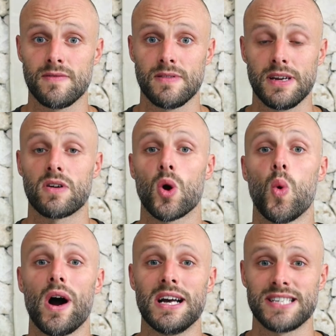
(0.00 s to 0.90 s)
it
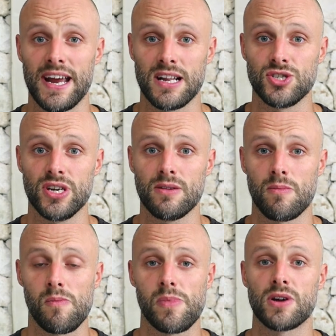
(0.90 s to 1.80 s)
requires energy
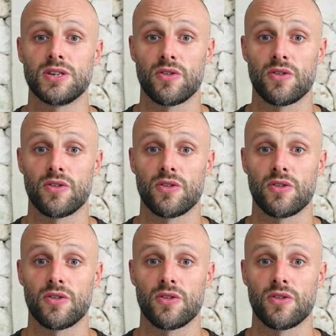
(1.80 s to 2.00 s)
because it